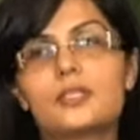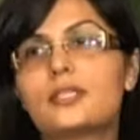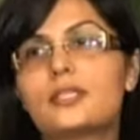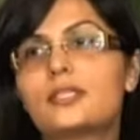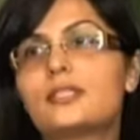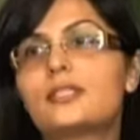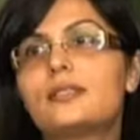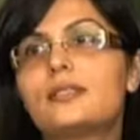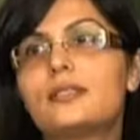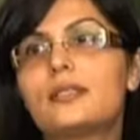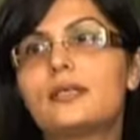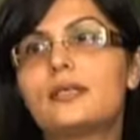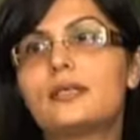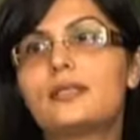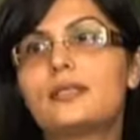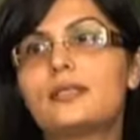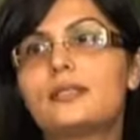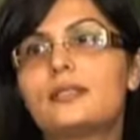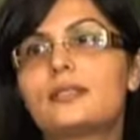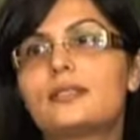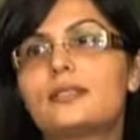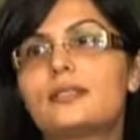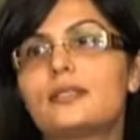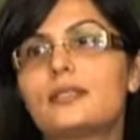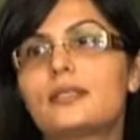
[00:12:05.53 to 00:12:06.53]

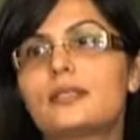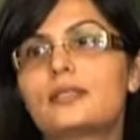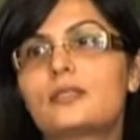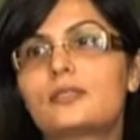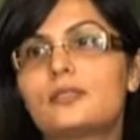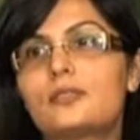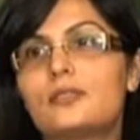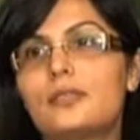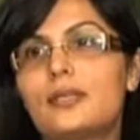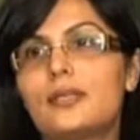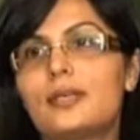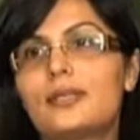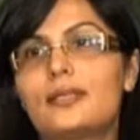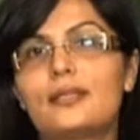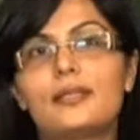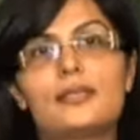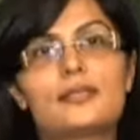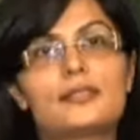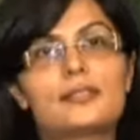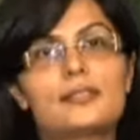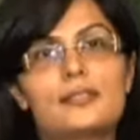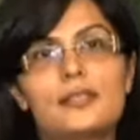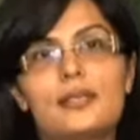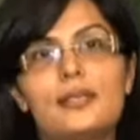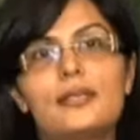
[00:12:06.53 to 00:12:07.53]
It
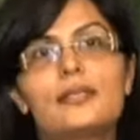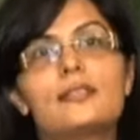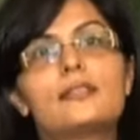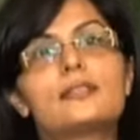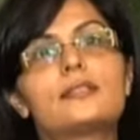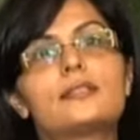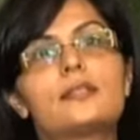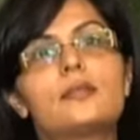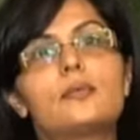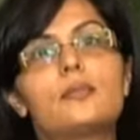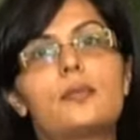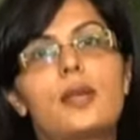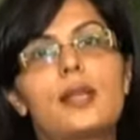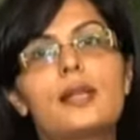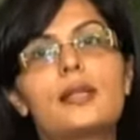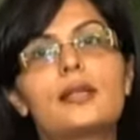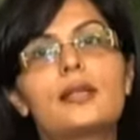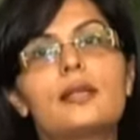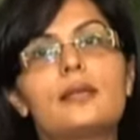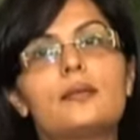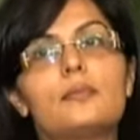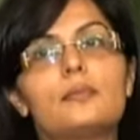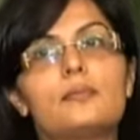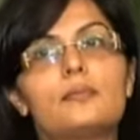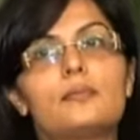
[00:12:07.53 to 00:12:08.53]
exceeds the
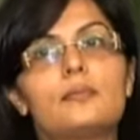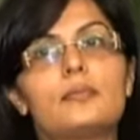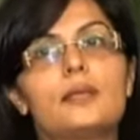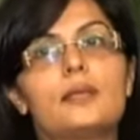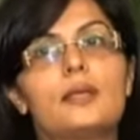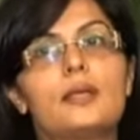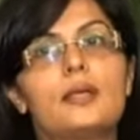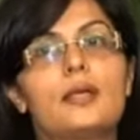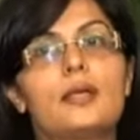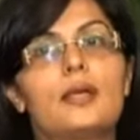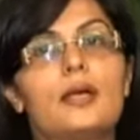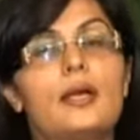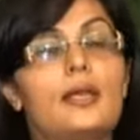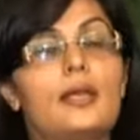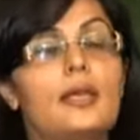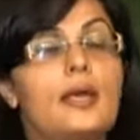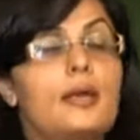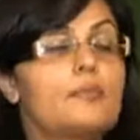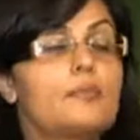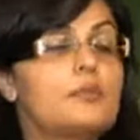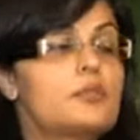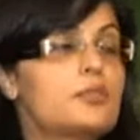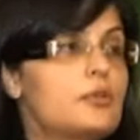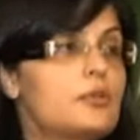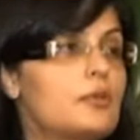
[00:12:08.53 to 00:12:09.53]
welcome, and
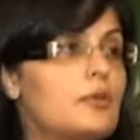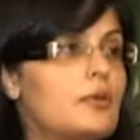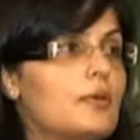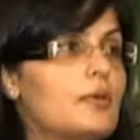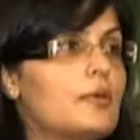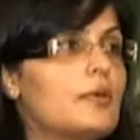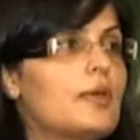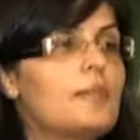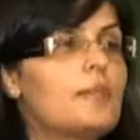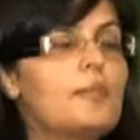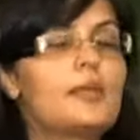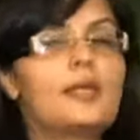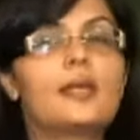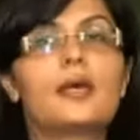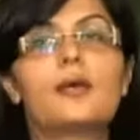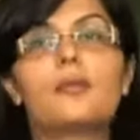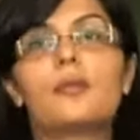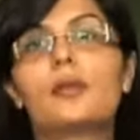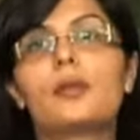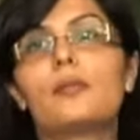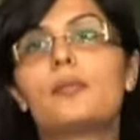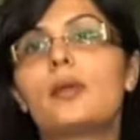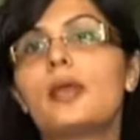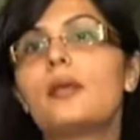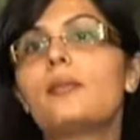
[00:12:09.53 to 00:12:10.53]
I'm sure Amina
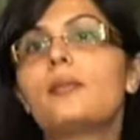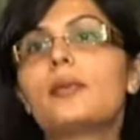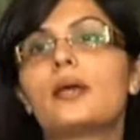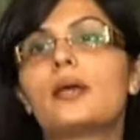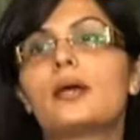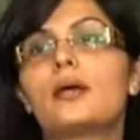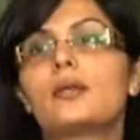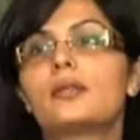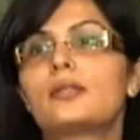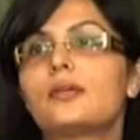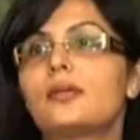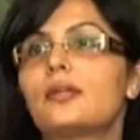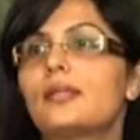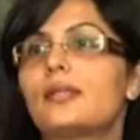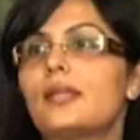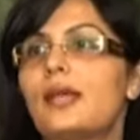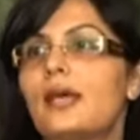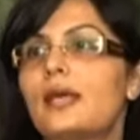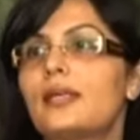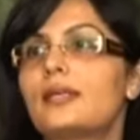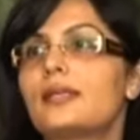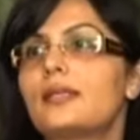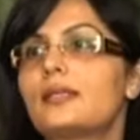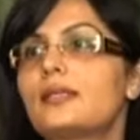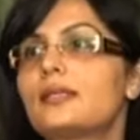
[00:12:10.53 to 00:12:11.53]
will bear me out on
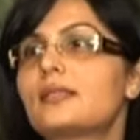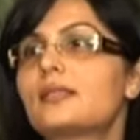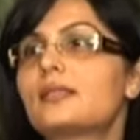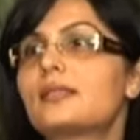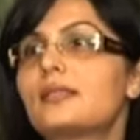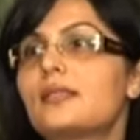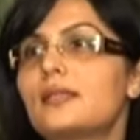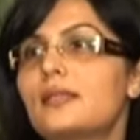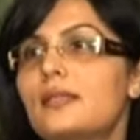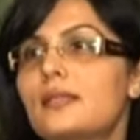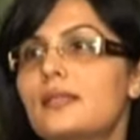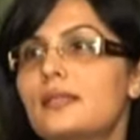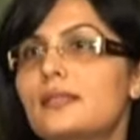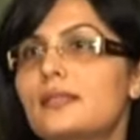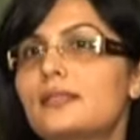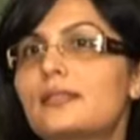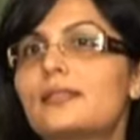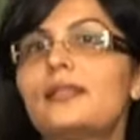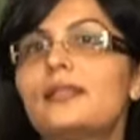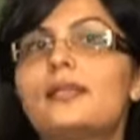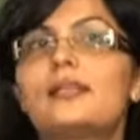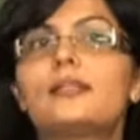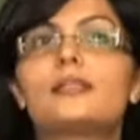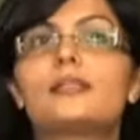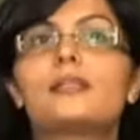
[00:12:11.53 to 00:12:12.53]
that. It
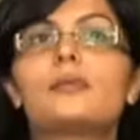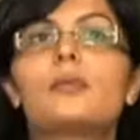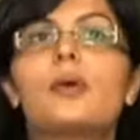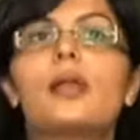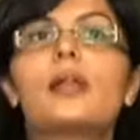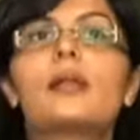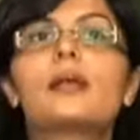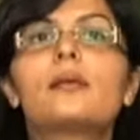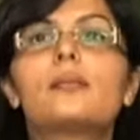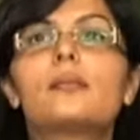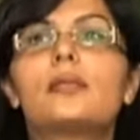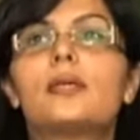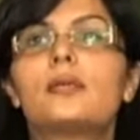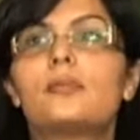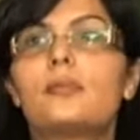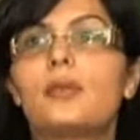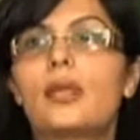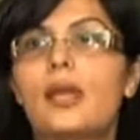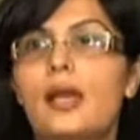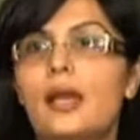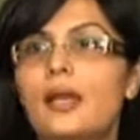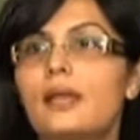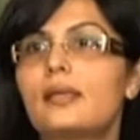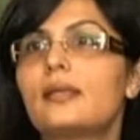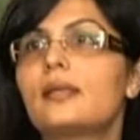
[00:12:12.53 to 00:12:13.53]
exceeds the welcome that we
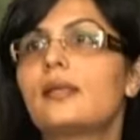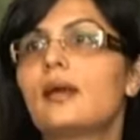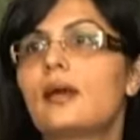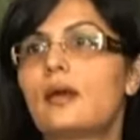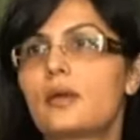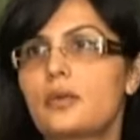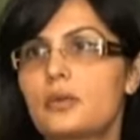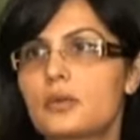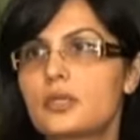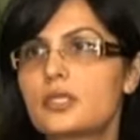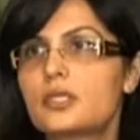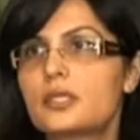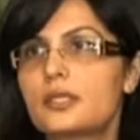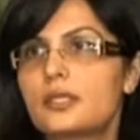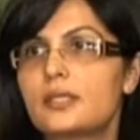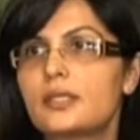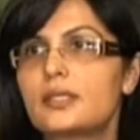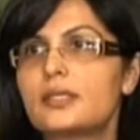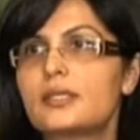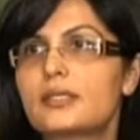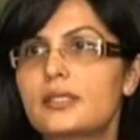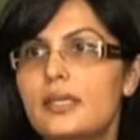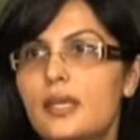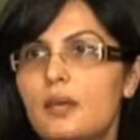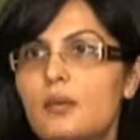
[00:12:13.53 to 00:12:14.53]
had in our own city,
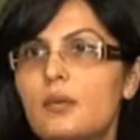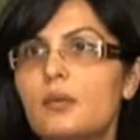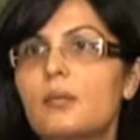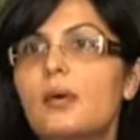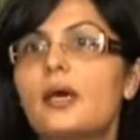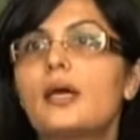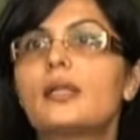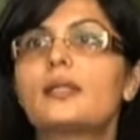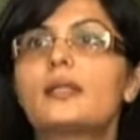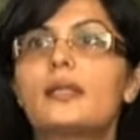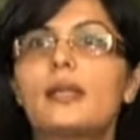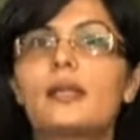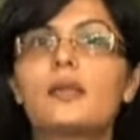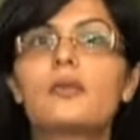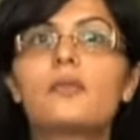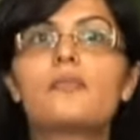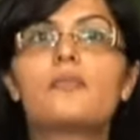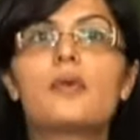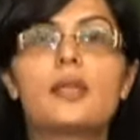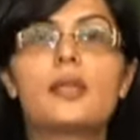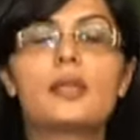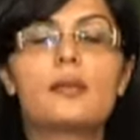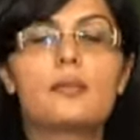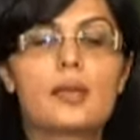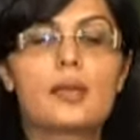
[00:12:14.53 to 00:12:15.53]
Islamabad. Thank you
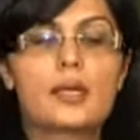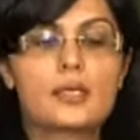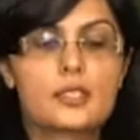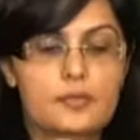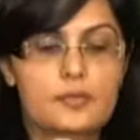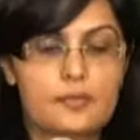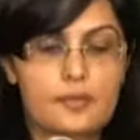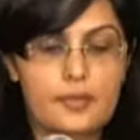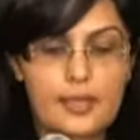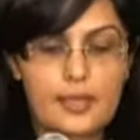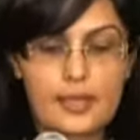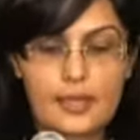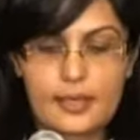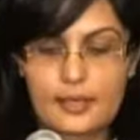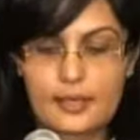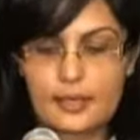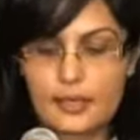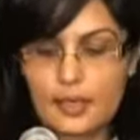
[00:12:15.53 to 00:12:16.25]
very much for that.